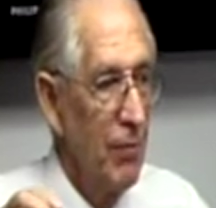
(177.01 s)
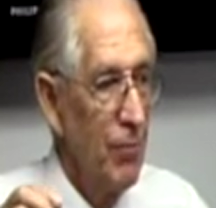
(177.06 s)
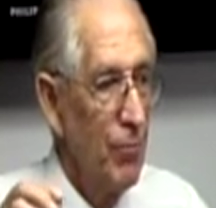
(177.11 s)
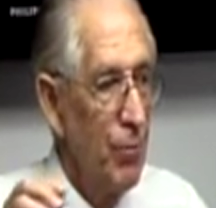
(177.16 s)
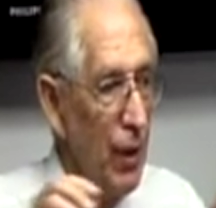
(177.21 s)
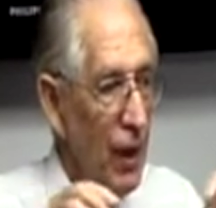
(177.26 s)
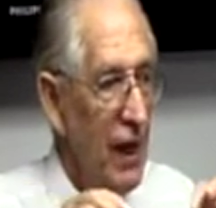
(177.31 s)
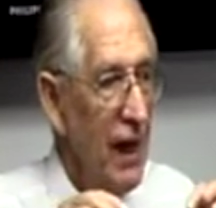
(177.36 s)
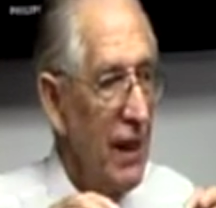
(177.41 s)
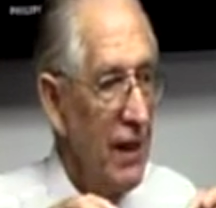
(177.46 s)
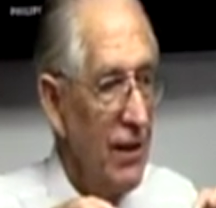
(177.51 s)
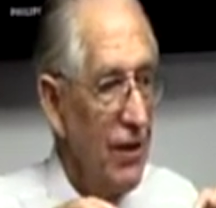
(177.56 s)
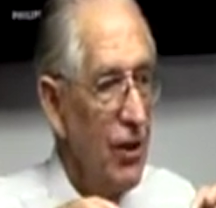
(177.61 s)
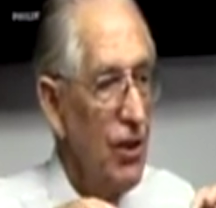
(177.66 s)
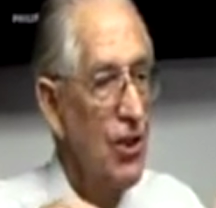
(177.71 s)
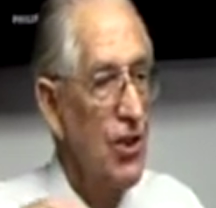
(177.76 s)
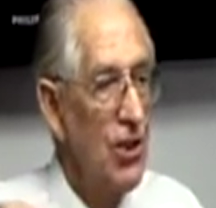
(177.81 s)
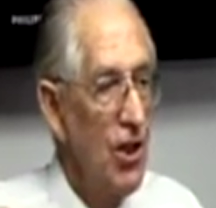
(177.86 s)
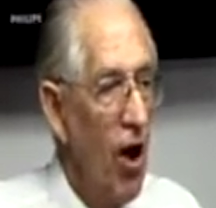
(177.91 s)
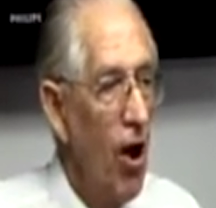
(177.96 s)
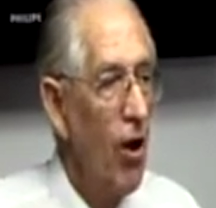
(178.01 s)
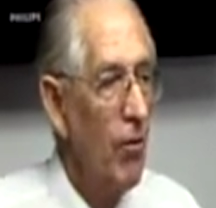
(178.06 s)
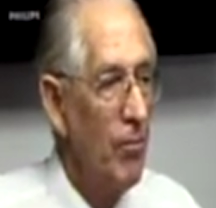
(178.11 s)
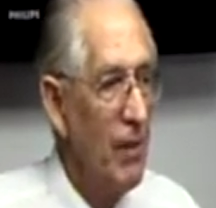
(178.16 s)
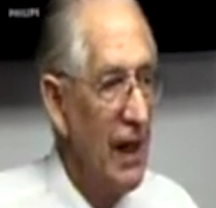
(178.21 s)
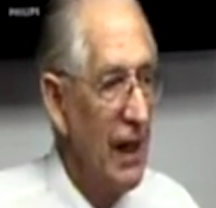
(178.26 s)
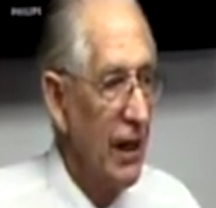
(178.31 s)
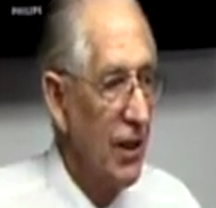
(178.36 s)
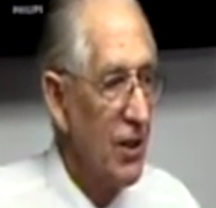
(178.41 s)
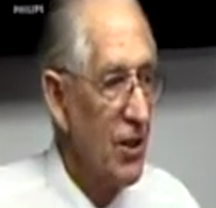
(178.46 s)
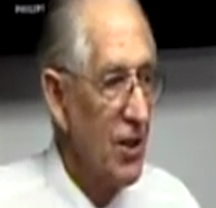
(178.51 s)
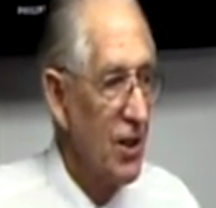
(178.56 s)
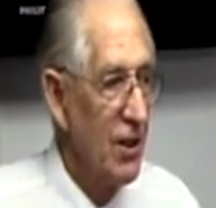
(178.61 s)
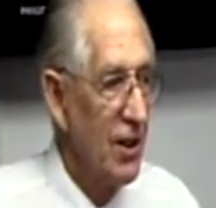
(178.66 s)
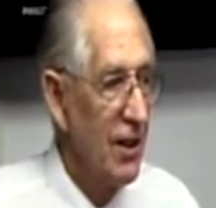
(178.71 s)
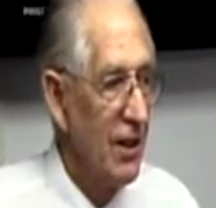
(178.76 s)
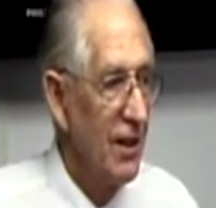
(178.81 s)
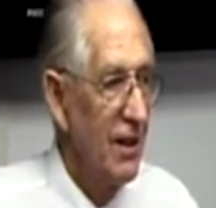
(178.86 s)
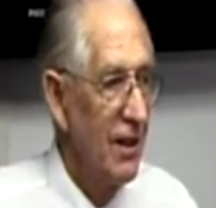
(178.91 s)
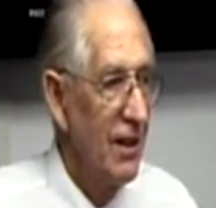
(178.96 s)
bread that's not mixed,
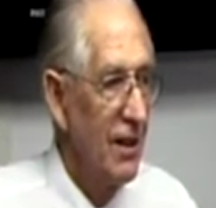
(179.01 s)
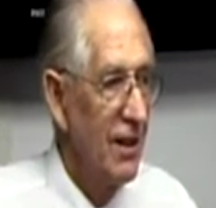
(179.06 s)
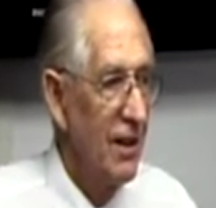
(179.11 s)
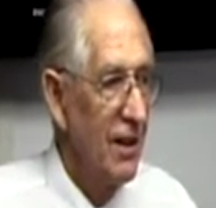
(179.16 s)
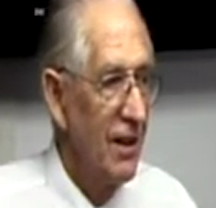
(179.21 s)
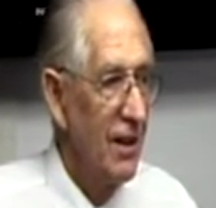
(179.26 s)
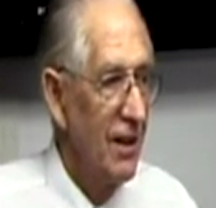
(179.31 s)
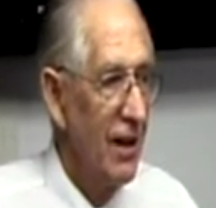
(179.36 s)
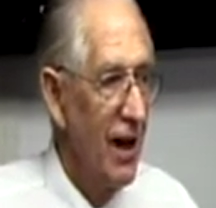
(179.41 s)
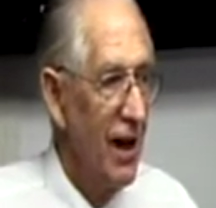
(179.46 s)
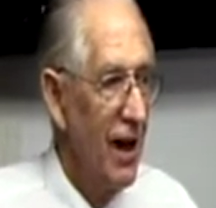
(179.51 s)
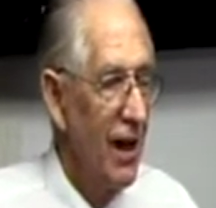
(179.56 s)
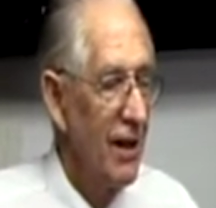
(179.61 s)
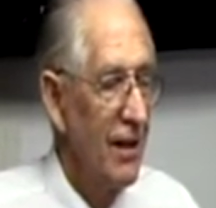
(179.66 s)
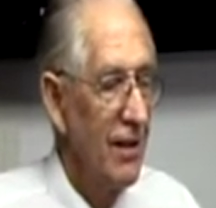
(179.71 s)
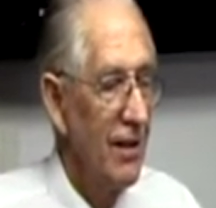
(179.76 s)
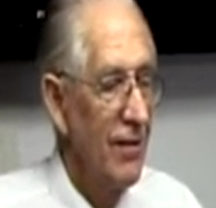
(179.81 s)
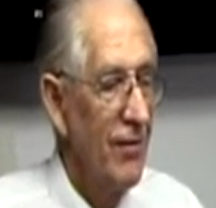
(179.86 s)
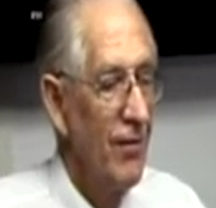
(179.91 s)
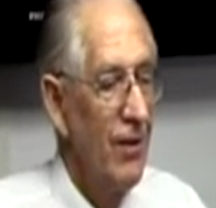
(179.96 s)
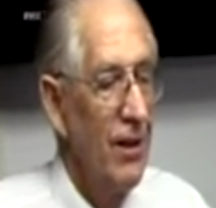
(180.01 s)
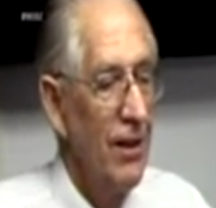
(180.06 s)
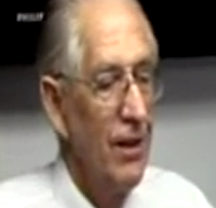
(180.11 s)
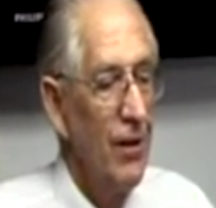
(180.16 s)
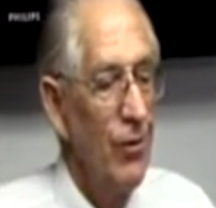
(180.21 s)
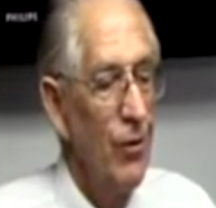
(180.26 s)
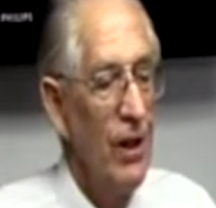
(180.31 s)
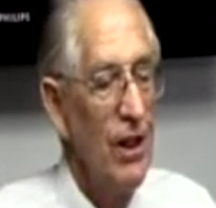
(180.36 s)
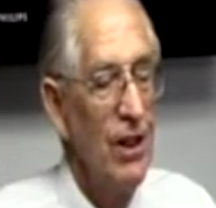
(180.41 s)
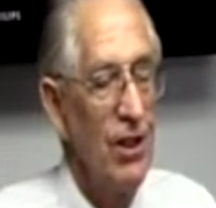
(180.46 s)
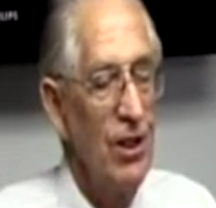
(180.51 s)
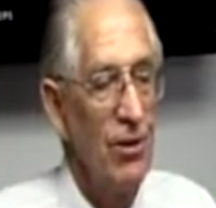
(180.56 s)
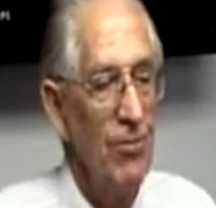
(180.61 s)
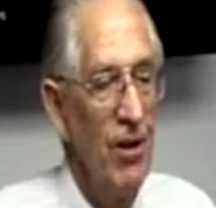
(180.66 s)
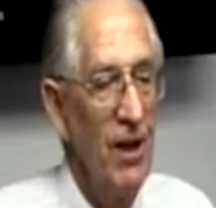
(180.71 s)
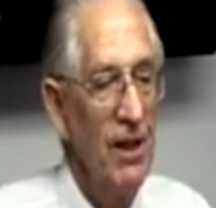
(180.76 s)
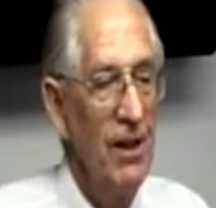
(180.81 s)
right? Which,